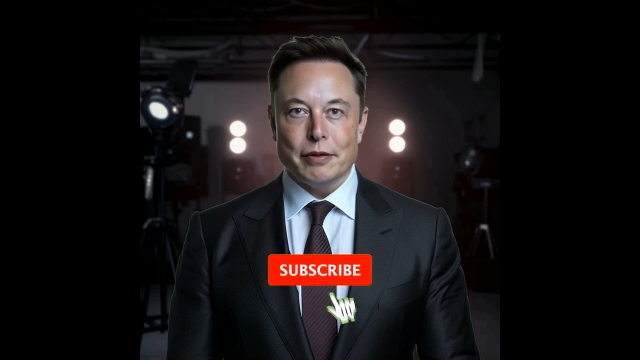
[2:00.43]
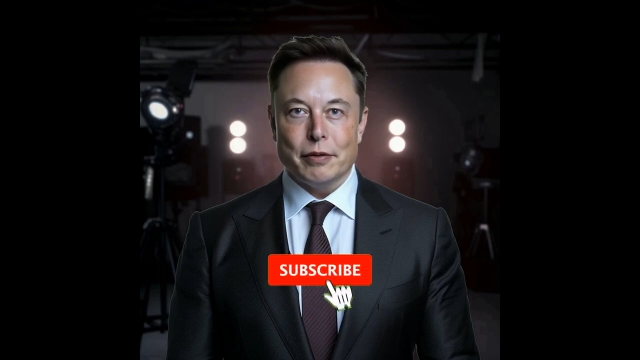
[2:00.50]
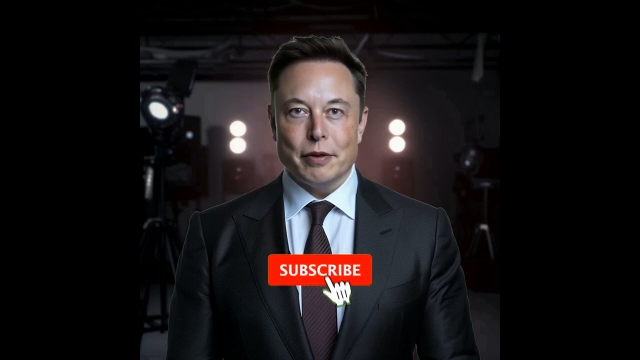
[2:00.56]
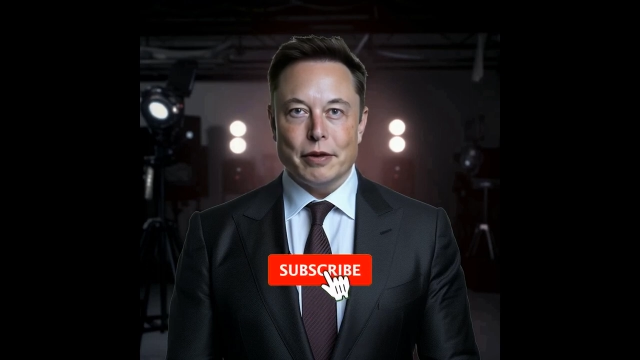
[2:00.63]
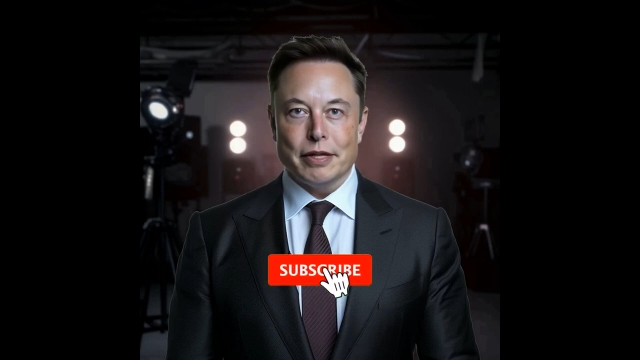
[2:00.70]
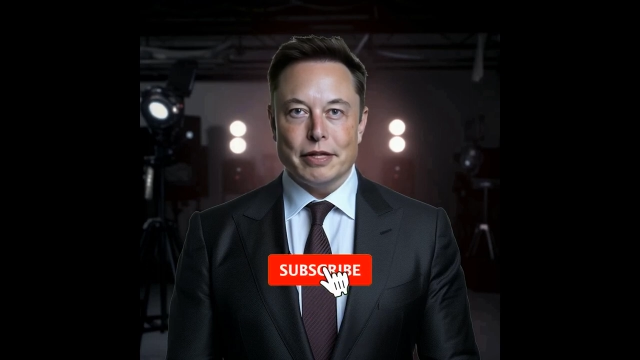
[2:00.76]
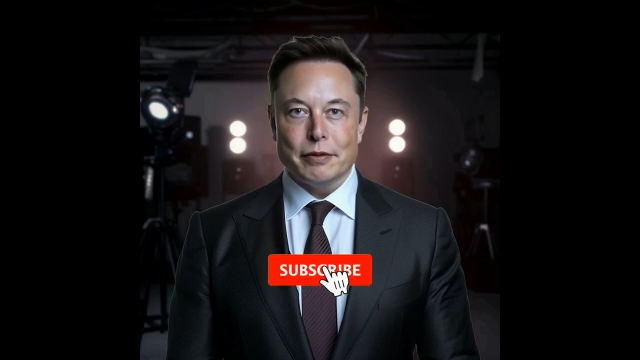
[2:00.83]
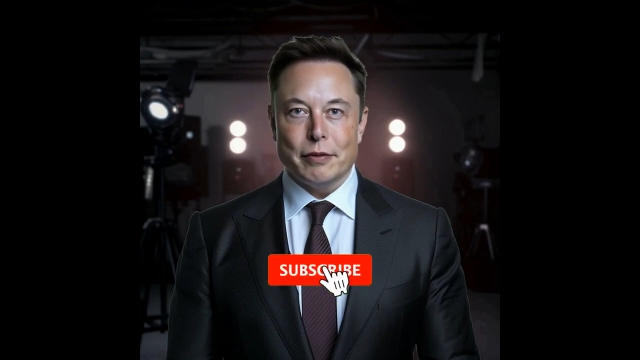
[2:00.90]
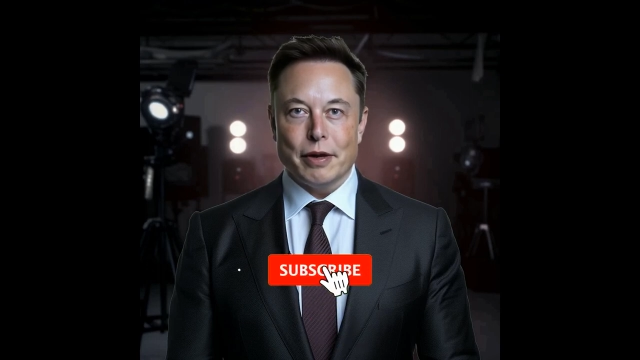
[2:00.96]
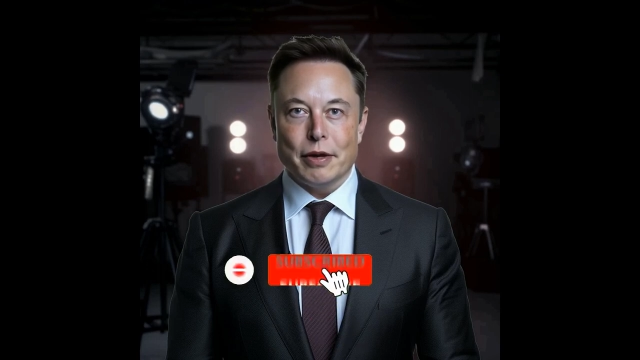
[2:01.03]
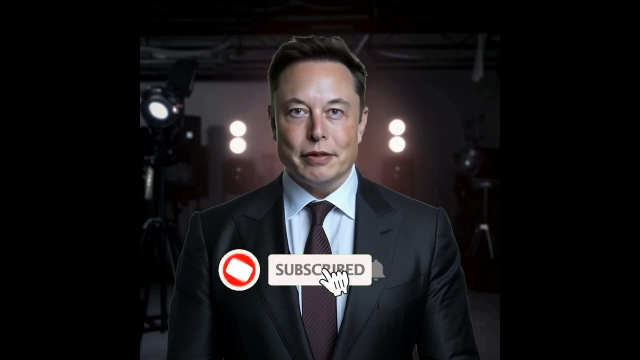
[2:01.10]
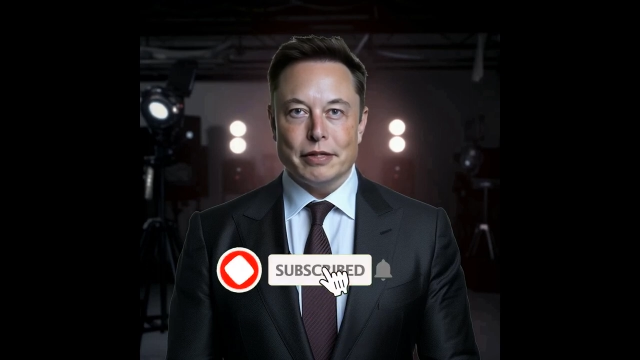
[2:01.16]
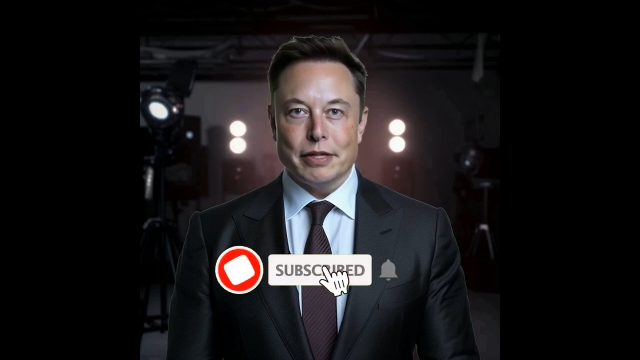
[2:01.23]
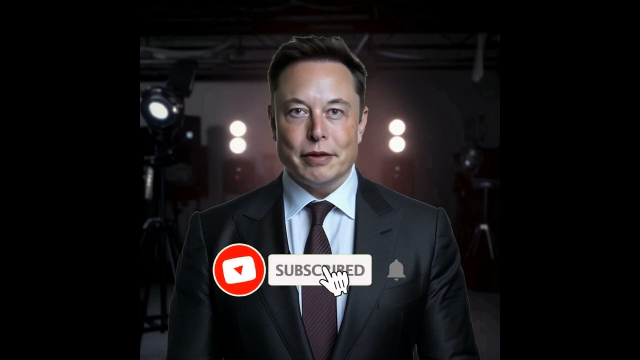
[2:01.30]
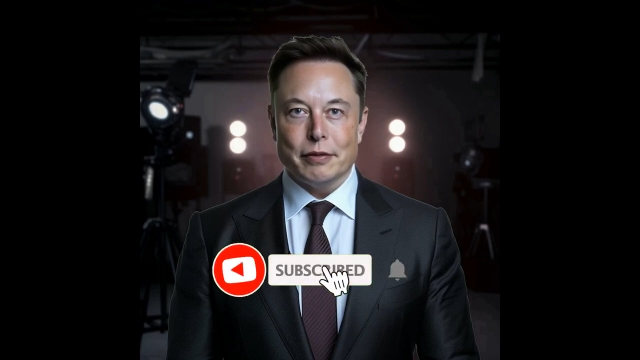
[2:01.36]
immigration
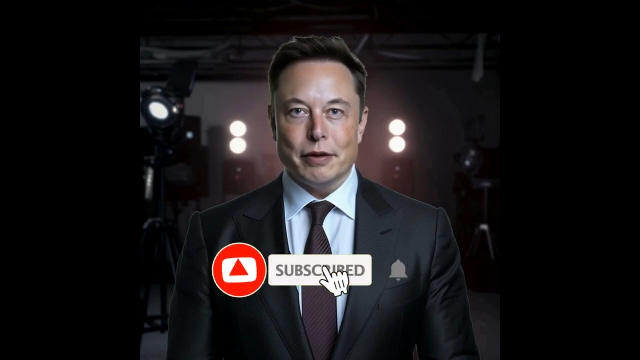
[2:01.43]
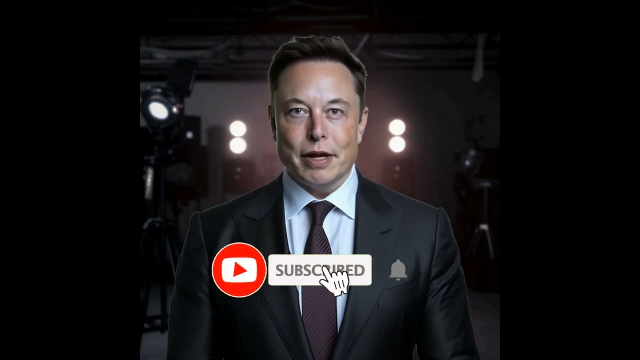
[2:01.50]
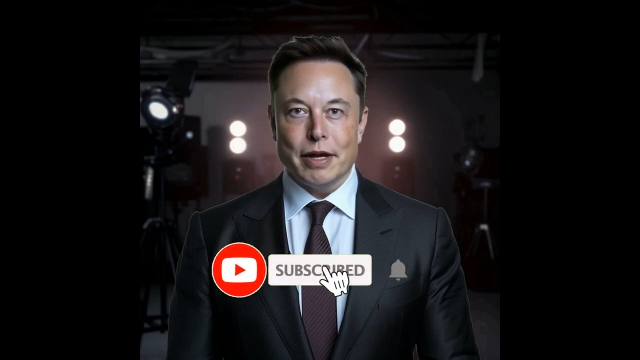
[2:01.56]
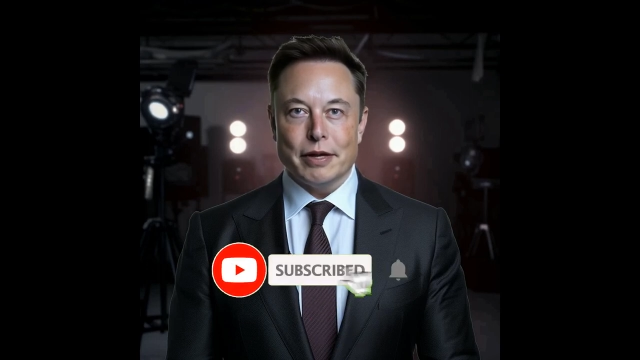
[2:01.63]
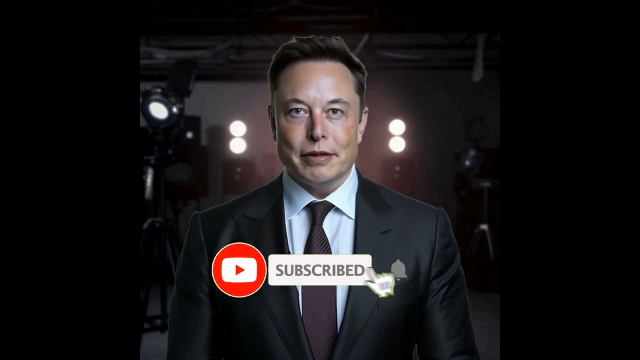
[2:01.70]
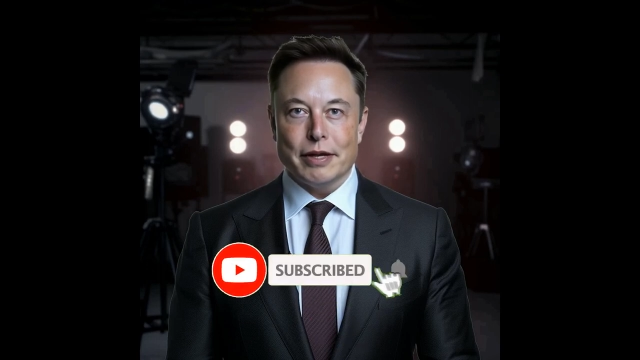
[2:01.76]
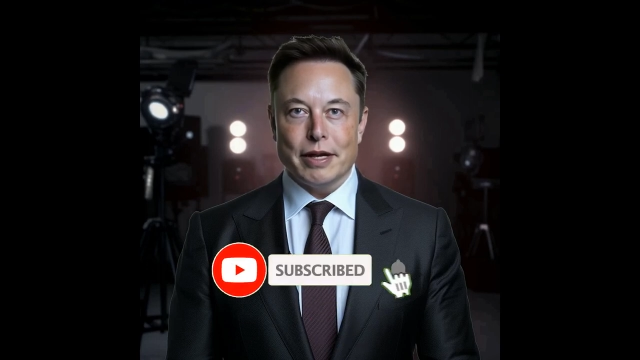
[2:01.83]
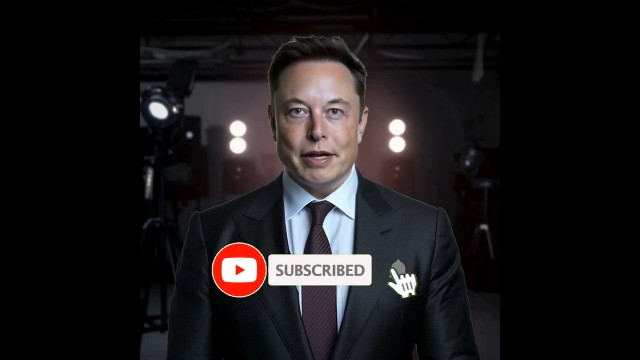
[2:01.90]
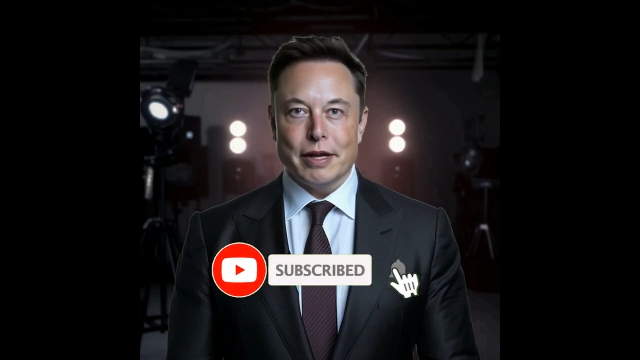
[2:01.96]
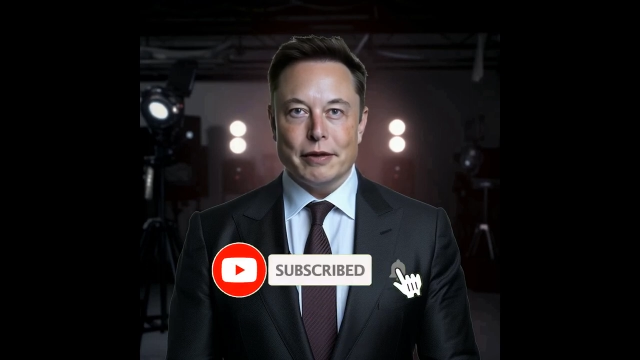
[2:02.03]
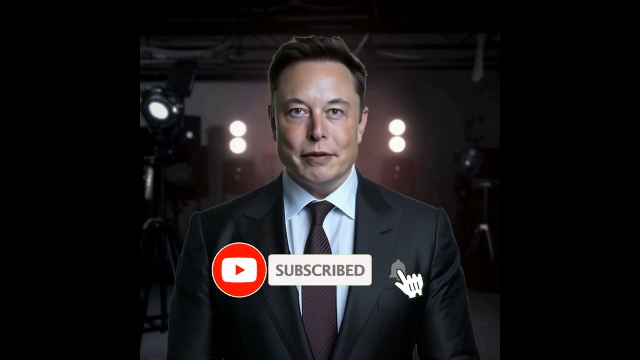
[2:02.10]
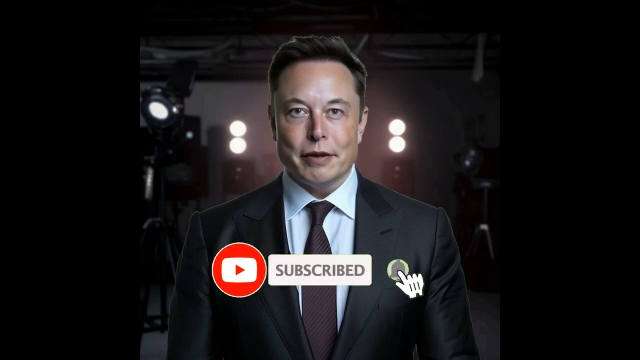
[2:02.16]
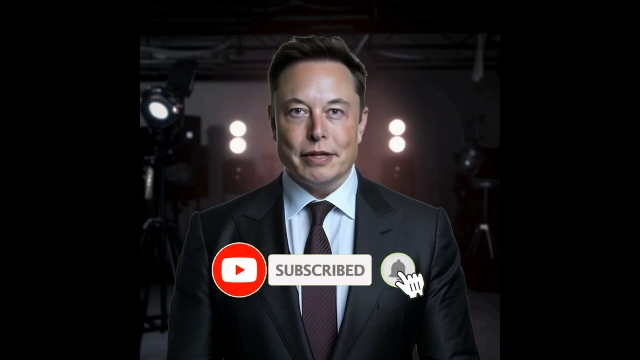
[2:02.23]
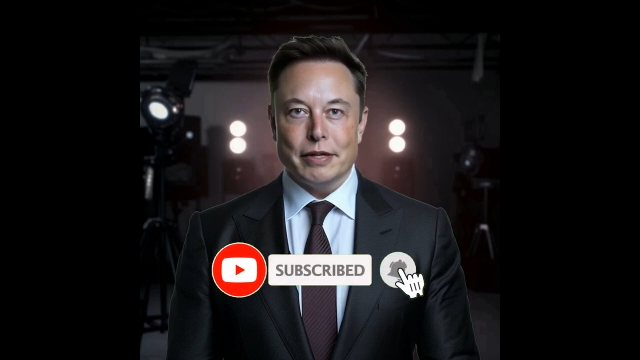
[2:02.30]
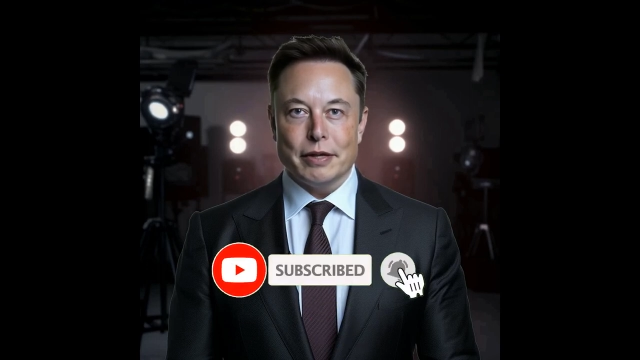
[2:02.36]
policy divide,
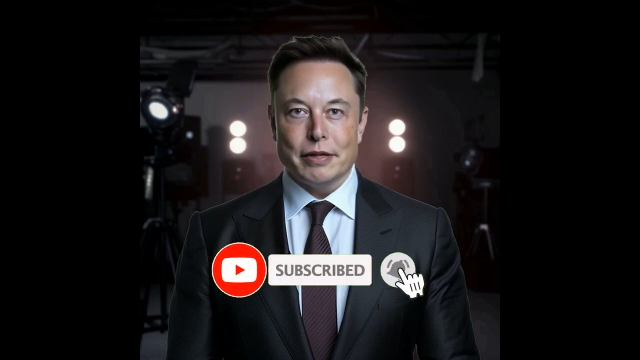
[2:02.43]
please